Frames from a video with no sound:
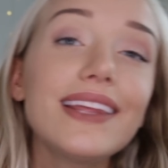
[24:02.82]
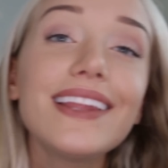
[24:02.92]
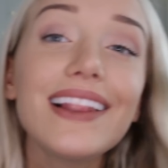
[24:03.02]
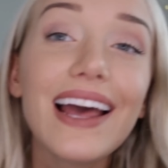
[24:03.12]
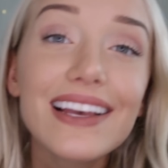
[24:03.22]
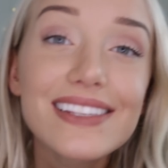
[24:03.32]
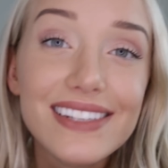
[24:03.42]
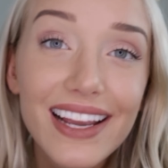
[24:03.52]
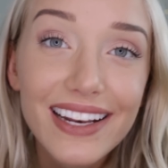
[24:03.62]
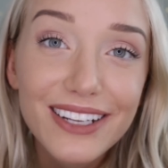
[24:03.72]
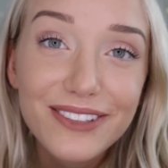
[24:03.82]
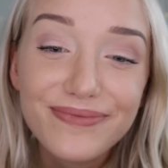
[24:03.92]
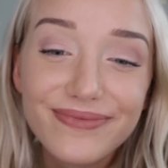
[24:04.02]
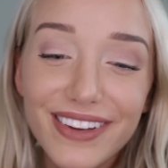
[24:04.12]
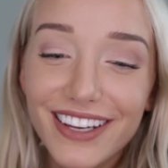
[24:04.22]
The last item
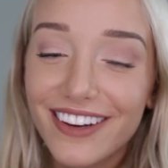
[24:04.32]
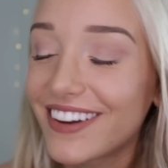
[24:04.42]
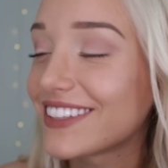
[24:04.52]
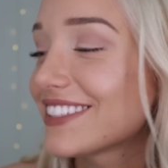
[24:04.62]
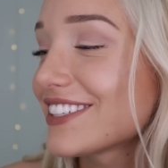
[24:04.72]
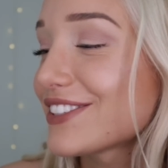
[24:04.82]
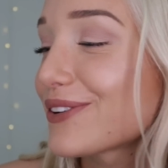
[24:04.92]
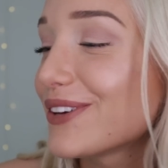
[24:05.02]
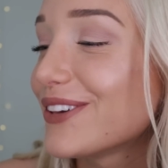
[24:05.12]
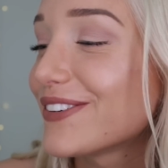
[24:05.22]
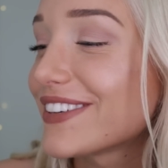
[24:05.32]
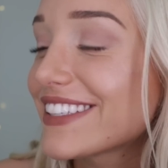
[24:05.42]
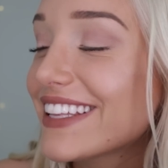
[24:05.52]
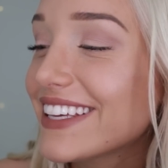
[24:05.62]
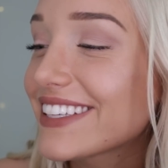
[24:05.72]
I got to show you is
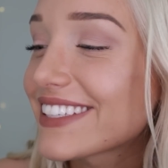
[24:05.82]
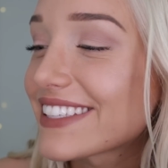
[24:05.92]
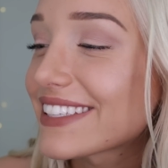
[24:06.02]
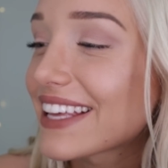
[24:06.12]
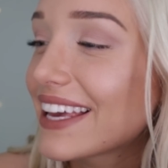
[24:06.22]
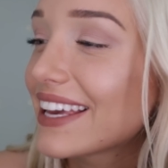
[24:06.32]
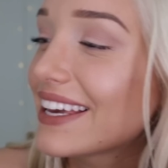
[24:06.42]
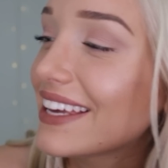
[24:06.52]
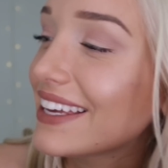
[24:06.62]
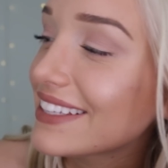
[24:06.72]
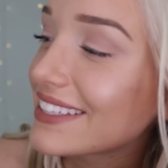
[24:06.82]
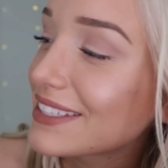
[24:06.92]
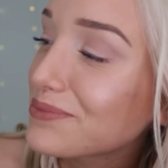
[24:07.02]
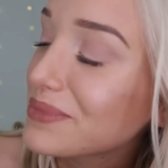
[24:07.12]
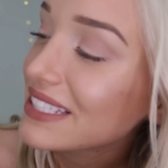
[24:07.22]
this.
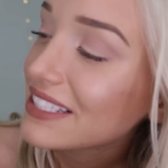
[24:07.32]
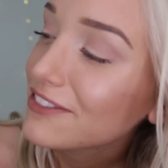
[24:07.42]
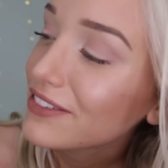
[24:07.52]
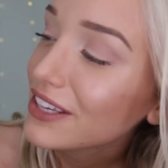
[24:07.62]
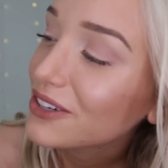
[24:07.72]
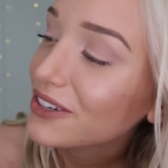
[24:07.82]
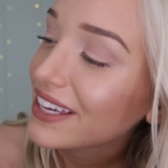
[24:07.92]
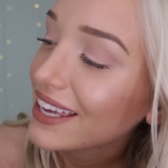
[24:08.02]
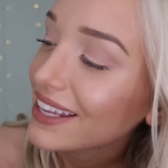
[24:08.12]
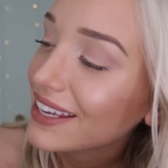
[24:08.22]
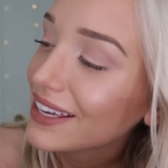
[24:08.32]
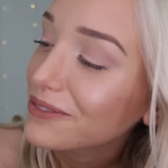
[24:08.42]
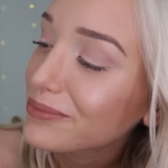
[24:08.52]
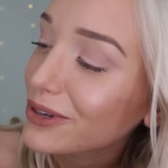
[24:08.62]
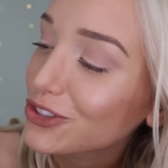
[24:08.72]
It's Pacific Organic
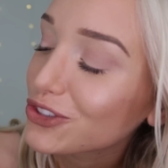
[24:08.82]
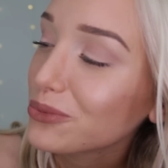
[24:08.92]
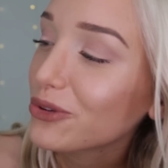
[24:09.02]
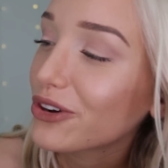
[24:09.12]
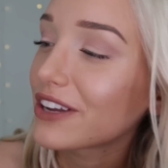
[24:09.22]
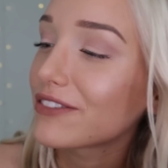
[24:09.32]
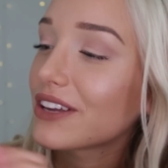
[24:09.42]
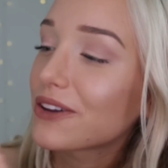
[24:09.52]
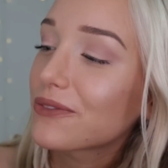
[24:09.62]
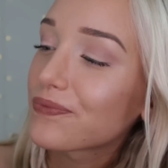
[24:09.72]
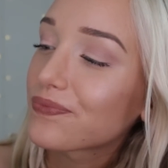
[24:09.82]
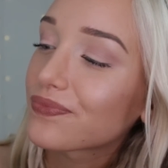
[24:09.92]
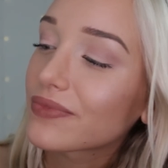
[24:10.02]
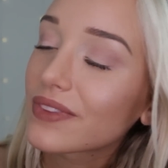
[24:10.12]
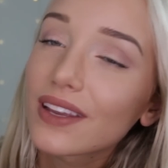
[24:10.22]
Mushroom Gravy.
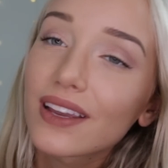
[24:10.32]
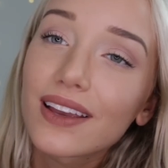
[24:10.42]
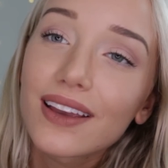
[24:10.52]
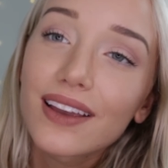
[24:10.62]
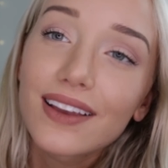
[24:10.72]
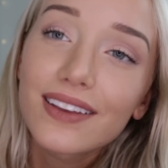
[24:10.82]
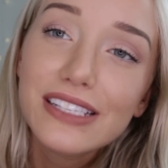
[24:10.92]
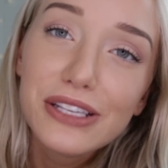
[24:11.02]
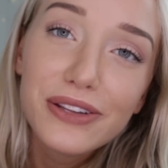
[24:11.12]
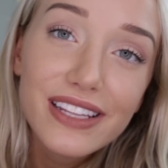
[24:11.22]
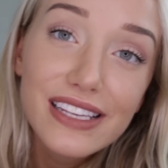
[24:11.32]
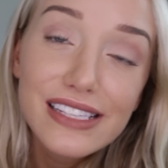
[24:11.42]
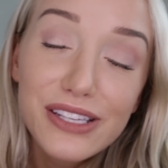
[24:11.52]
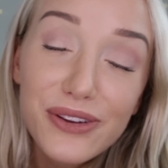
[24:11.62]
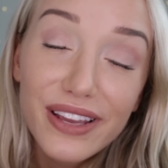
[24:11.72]
So
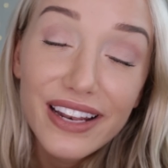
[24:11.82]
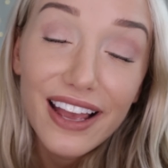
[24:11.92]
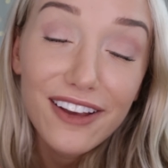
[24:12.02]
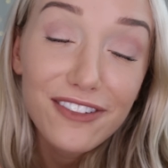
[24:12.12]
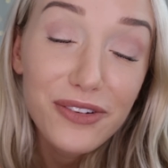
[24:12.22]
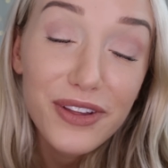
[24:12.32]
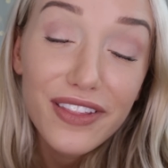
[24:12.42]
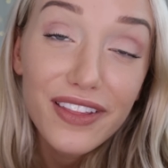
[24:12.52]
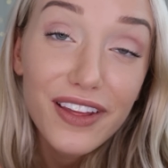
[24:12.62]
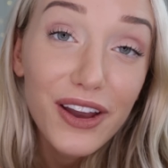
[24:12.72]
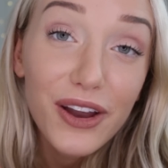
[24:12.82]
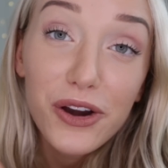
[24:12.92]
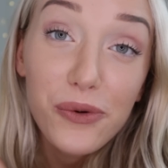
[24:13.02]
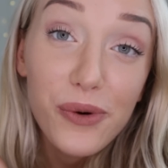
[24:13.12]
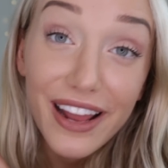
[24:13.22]
this you can have with
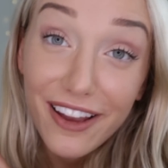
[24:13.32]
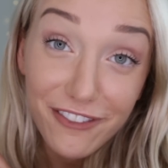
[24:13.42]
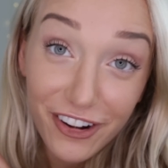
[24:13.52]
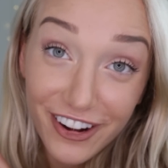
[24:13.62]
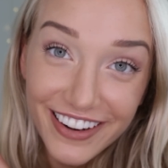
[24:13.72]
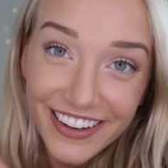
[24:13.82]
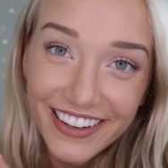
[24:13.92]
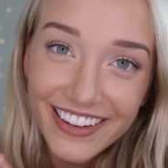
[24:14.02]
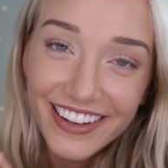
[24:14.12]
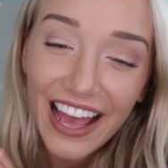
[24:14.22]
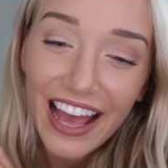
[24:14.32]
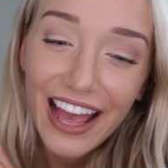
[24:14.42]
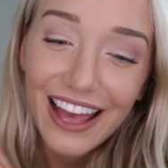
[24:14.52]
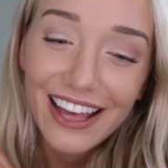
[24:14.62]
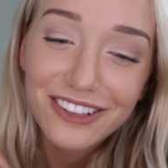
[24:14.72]
whatever.
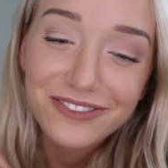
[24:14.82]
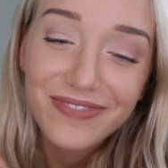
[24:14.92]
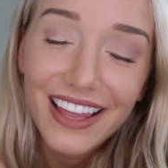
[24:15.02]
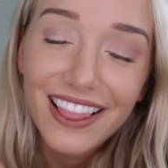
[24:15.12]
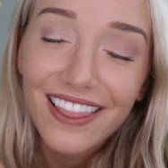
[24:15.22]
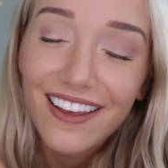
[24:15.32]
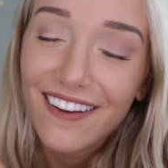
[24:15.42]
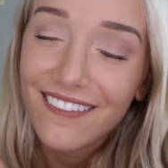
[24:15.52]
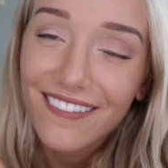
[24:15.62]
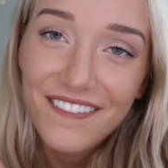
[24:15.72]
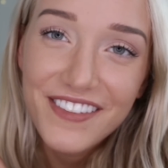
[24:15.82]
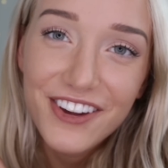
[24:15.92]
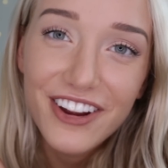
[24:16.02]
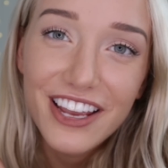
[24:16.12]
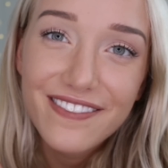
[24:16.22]
I love having
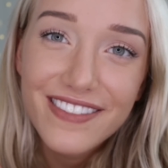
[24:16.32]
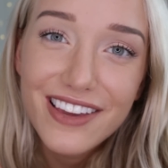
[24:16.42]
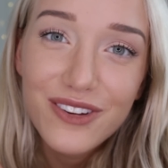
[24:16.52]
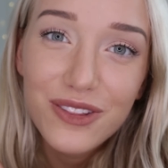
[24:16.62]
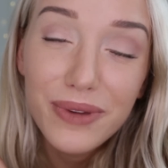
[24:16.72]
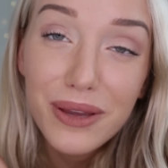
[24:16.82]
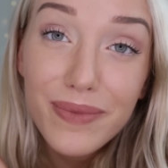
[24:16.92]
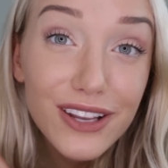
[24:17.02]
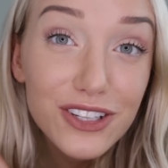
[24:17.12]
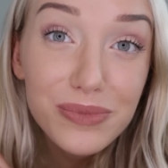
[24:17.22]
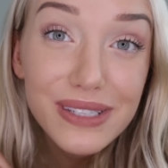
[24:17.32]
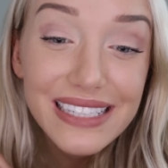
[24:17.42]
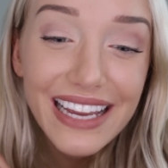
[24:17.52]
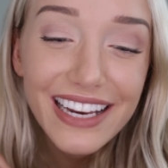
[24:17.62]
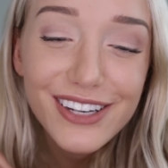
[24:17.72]
gravy with my mashed
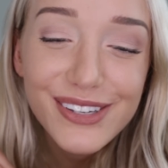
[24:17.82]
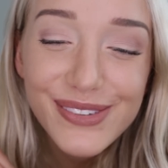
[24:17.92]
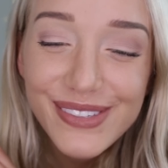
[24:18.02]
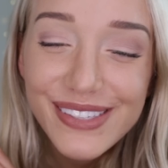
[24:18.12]
potatoes.